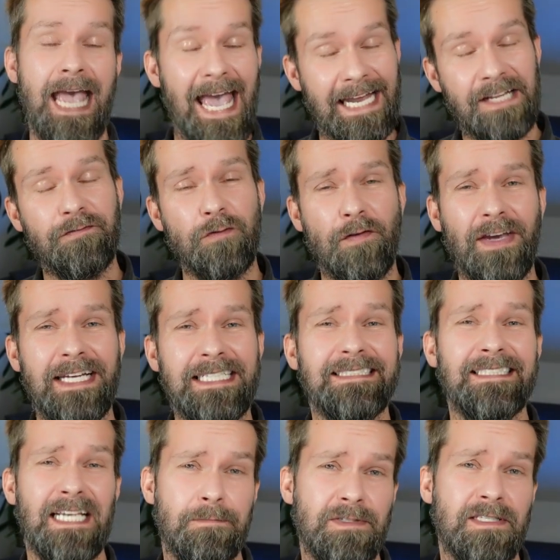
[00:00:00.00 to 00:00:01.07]
And if you have any
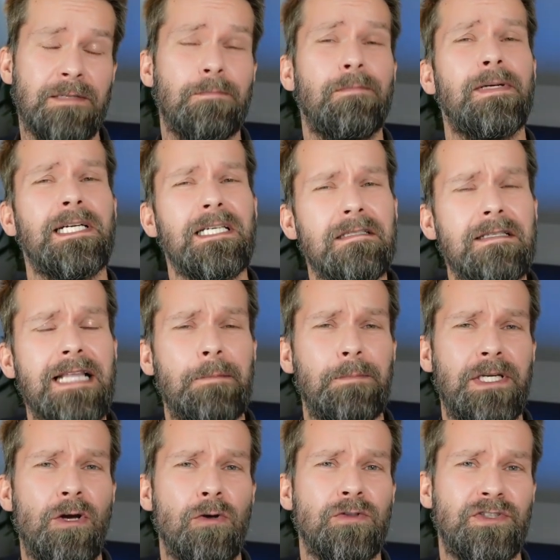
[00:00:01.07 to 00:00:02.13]
tips, please let me
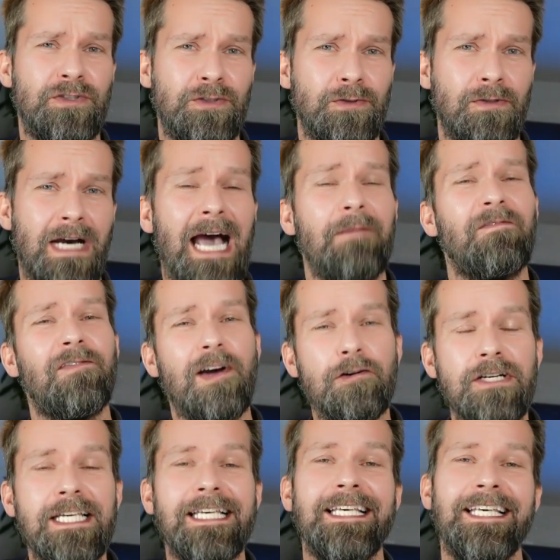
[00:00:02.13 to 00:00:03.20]
know too. I'm
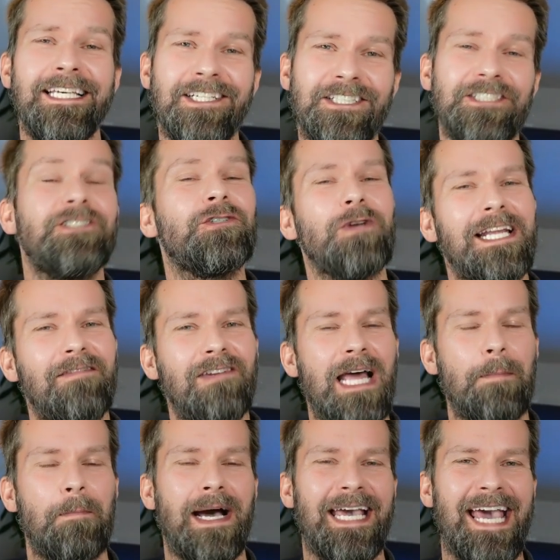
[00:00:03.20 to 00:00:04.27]
very eager to level
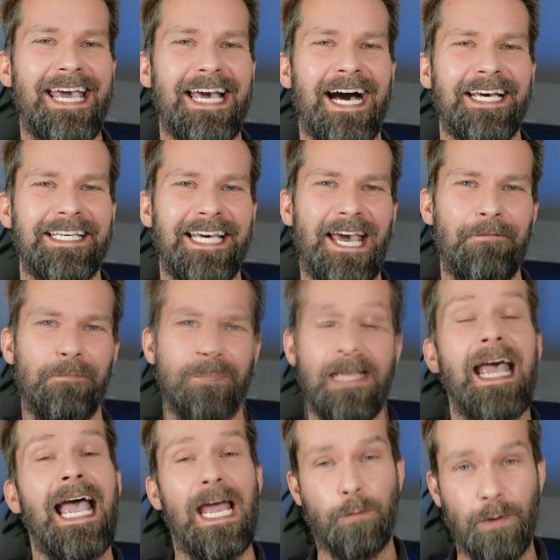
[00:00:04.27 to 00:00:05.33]
up my AI game.
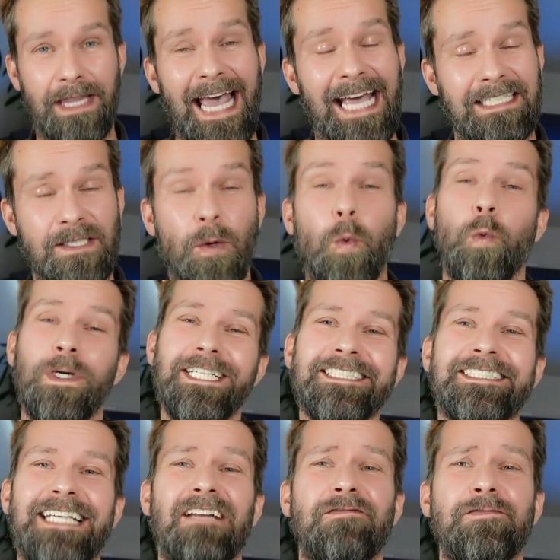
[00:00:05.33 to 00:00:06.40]
And with that, we're
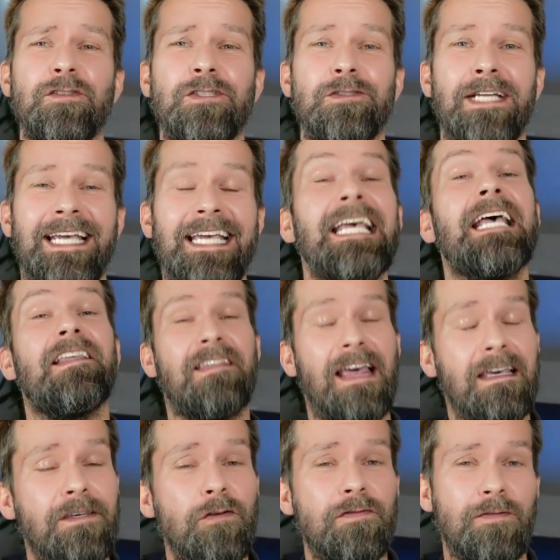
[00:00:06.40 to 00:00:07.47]
done for today.
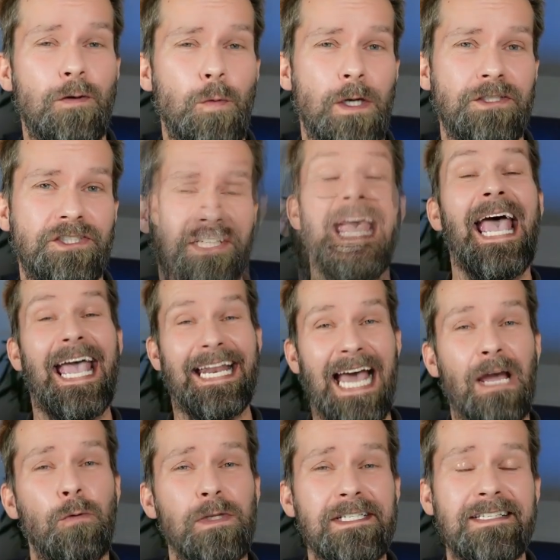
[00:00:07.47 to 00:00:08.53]
Thank you for watching, and I
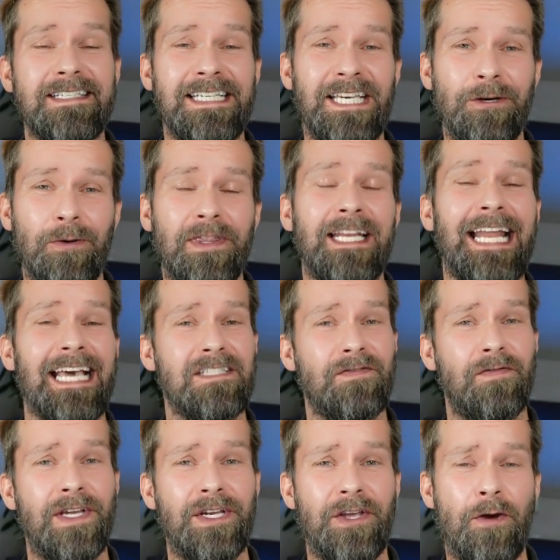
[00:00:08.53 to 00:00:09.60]
will see you in the next
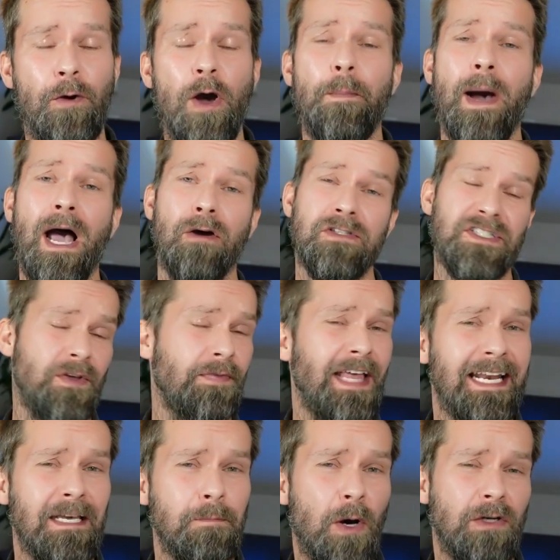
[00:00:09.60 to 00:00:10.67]
video about
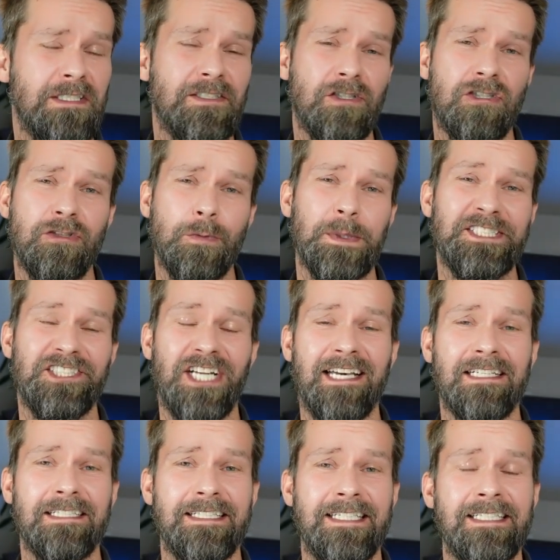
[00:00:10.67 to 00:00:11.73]
synthetic monitoring with
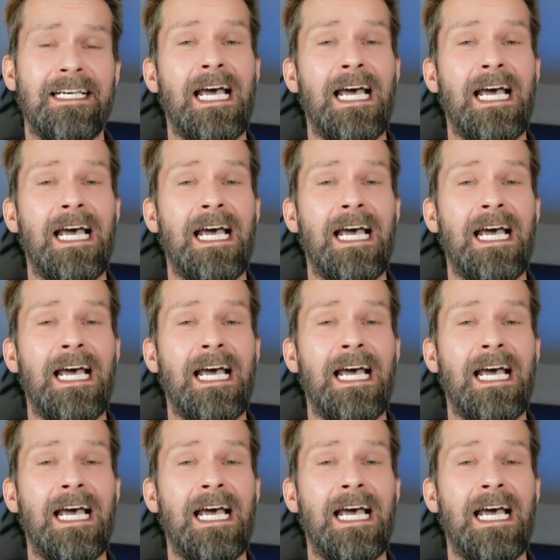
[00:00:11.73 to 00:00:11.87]
Checkly,